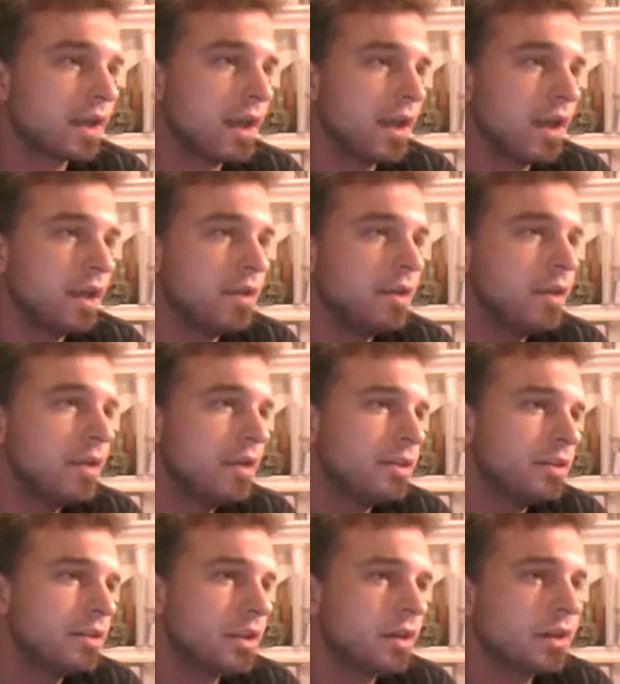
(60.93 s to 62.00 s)
God,
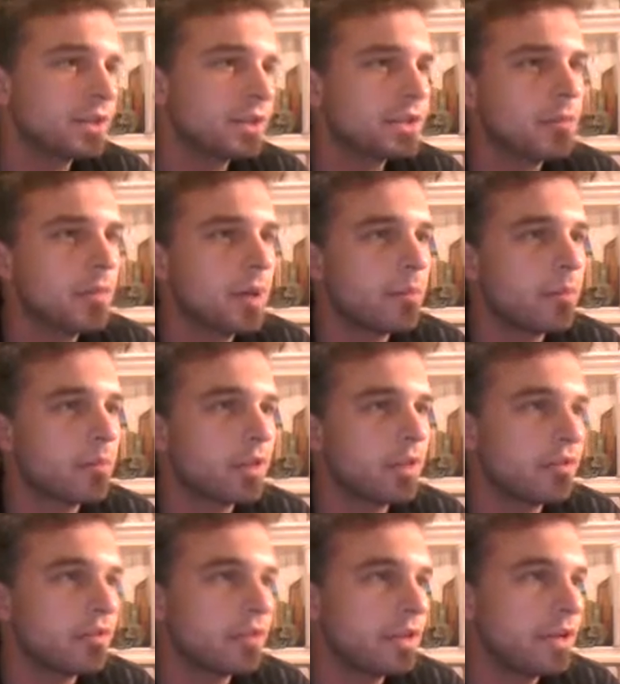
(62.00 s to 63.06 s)
cherish the memory
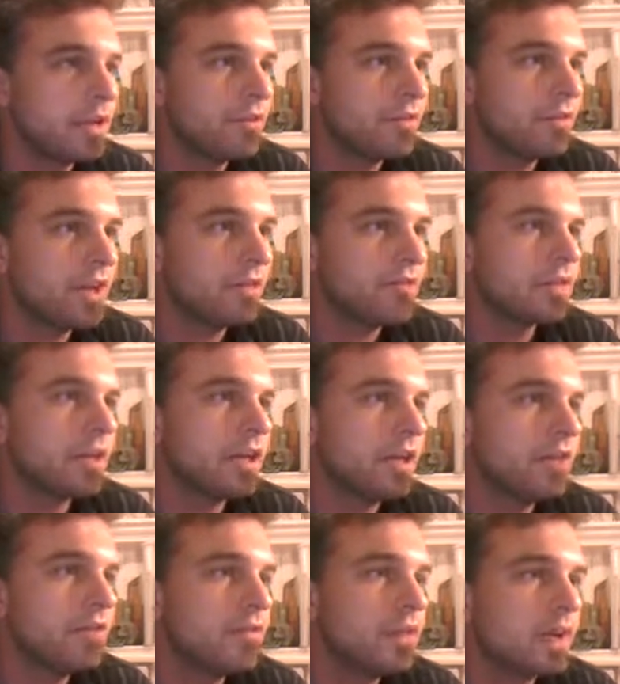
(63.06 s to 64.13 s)
of the life I've
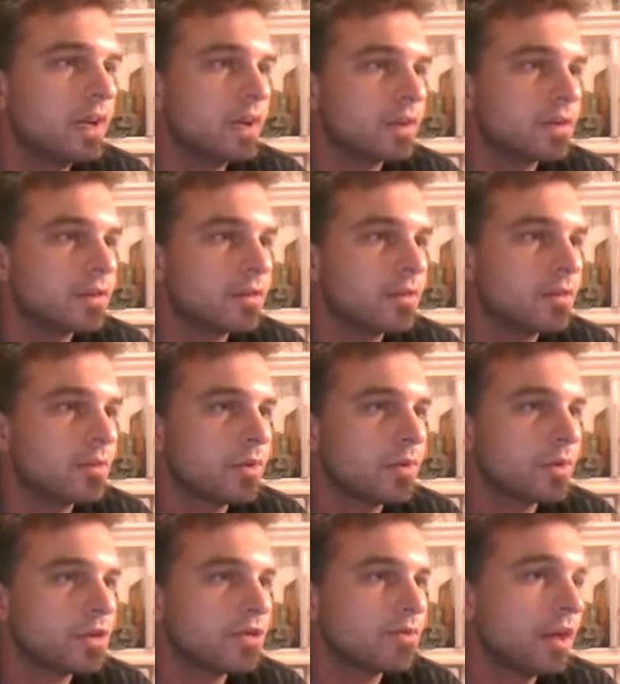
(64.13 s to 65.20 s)
lived, and assert
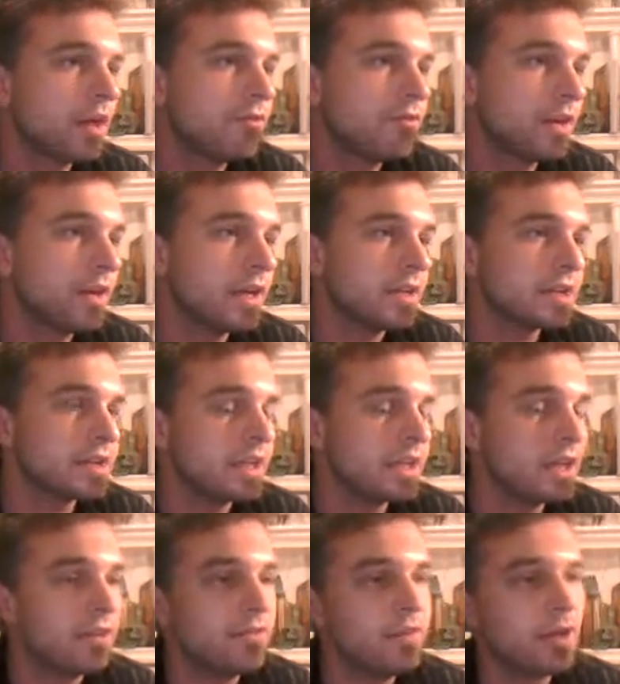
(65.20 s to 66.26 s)
with a straight face
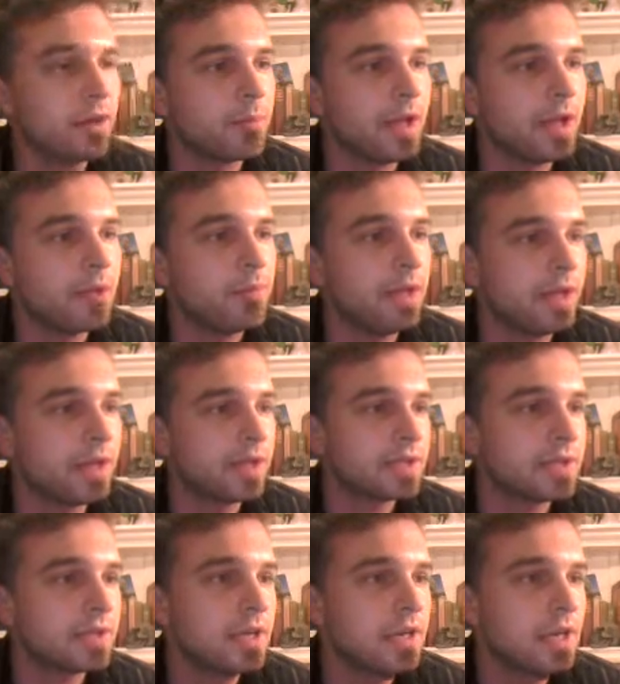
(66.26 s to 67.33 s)
that I've done my
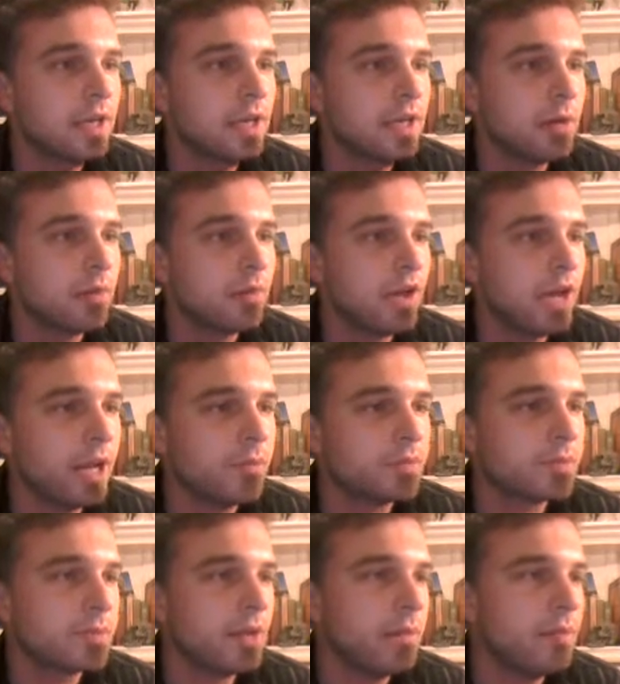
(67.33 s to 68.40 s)
best.
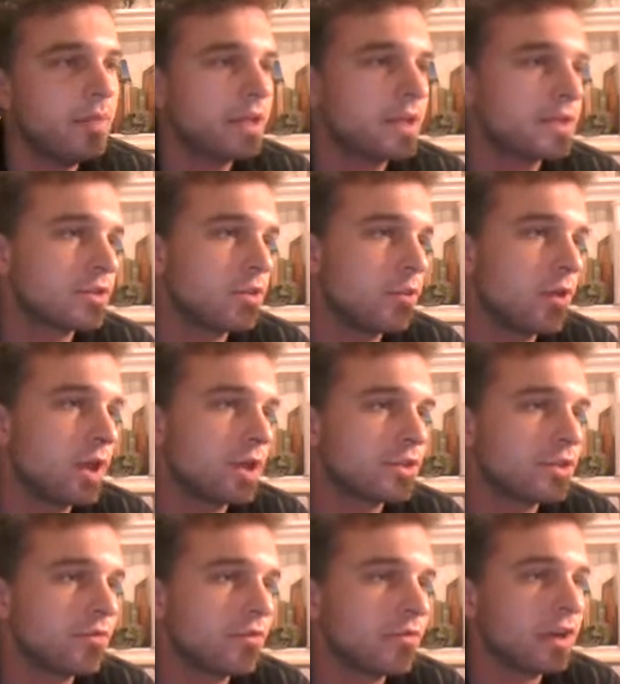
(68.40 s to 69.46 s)
Perhaps my biggest
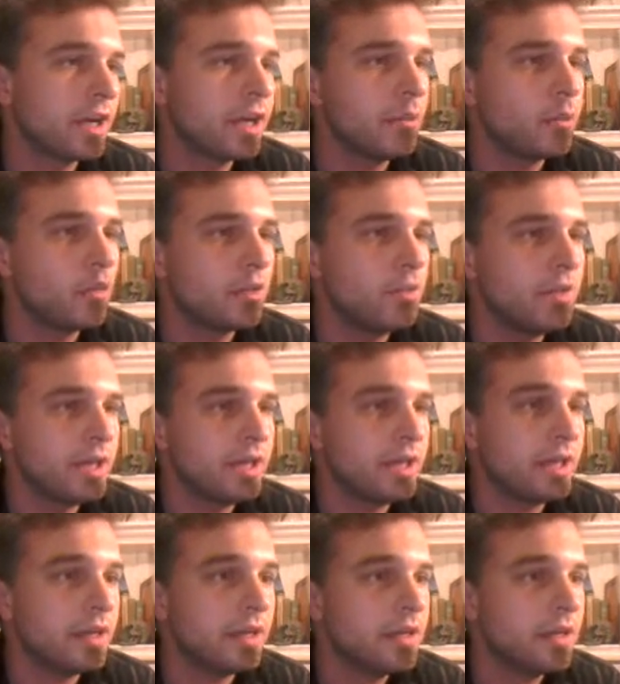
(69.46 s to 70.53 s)
question for him would
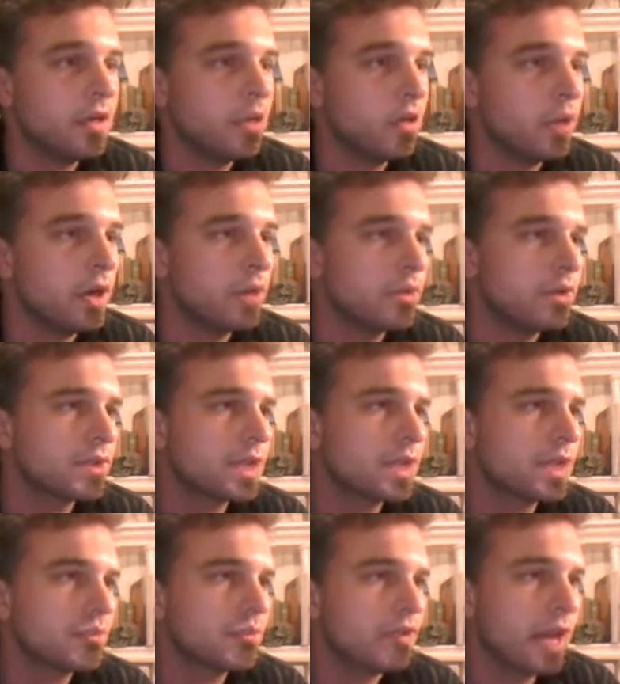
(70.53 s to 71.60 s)
be, when was
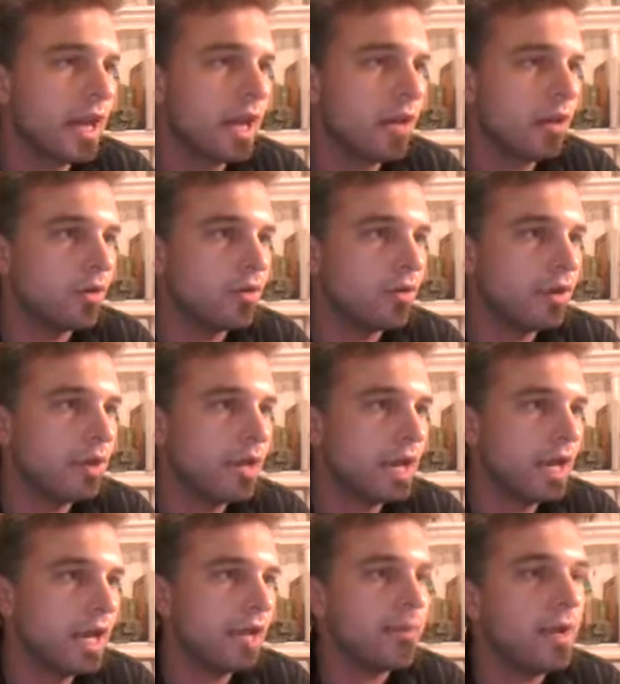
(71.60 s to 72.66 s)
I proud
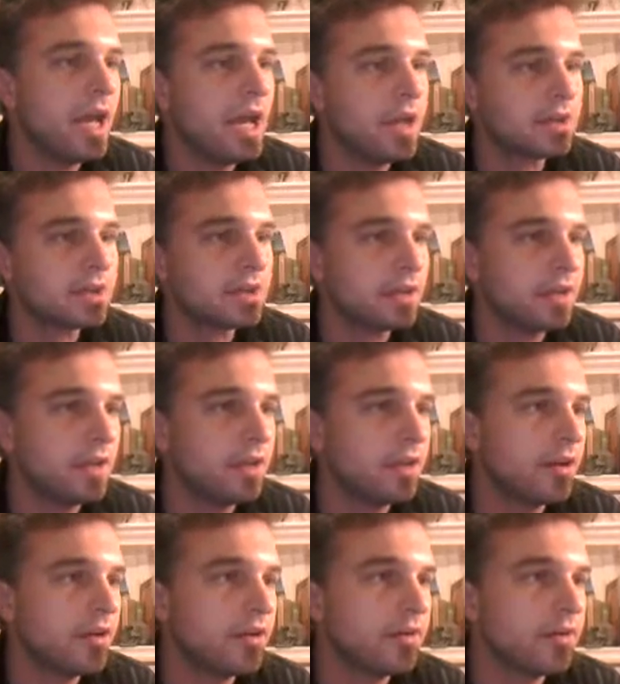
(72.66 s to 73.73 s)
and masked
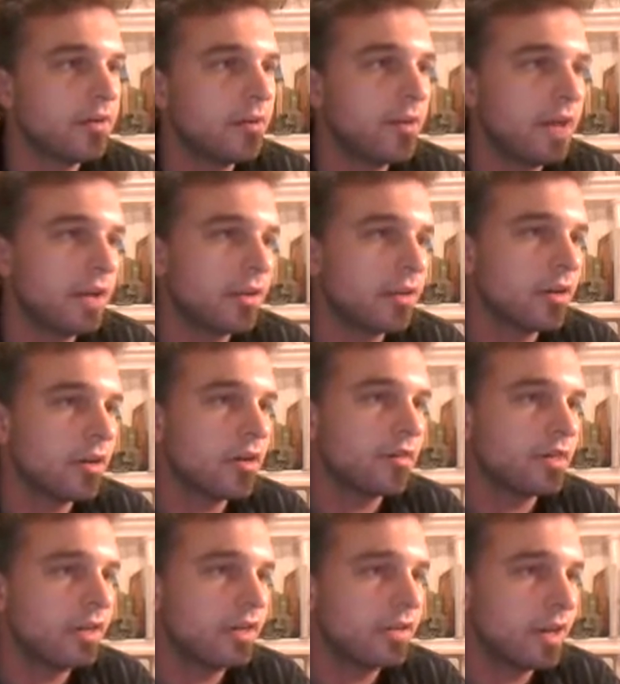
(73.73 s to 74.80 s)
it under the banner
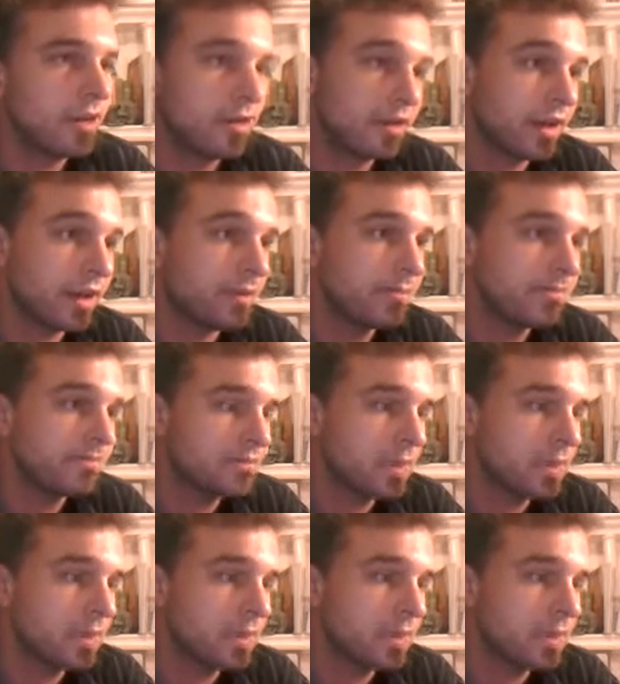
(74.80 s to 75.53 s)
of integrity?